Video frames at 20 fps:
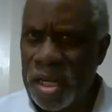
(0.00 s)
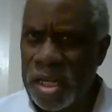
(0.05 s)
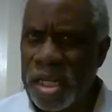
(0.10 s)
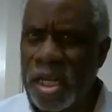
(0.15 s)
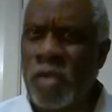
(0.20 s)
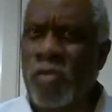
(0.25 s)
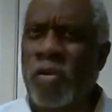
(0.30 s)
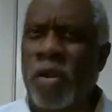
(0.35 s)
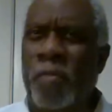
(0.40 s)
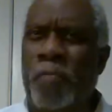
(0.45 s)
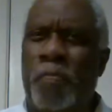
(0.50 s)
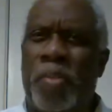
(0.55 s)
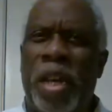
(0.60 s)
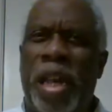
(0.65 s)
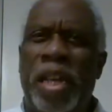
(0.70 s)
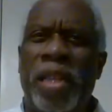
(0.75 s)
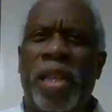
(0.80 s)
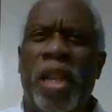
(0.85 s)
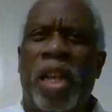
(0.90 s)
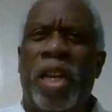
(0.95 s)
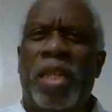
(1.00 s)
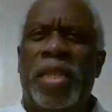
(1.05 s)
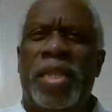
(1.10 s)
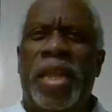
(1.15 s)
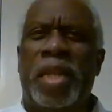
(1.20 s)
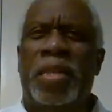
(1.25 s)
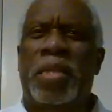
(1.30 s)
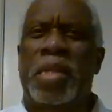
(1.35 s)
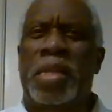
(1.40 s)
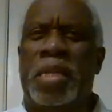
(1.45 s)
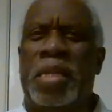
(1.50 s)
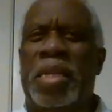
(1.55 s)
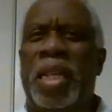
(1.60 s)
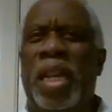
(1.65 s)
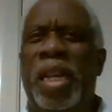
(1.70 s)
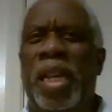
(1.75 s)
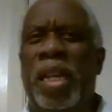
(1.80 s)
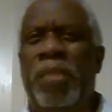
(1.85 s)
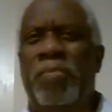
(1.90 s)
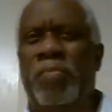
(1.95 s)
You repent that the
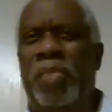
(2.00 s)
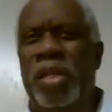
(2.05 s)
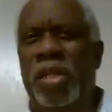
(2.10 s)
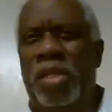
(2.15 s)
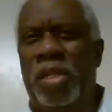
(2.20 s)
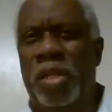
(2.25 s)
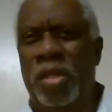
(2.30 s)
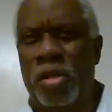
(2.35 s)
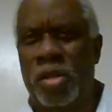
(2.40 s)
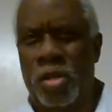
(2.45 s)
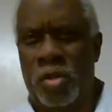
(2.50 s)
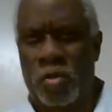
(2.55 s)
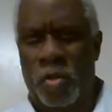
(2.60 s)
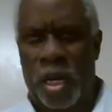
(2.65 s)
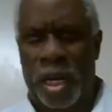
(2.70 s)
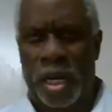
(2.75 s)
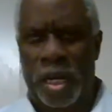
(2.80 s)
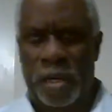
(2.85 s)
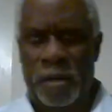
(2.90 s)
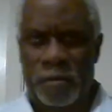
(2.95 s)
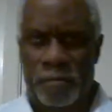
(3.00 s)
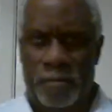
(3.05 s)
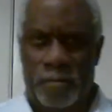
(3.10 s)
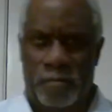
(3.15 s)
sin be took away.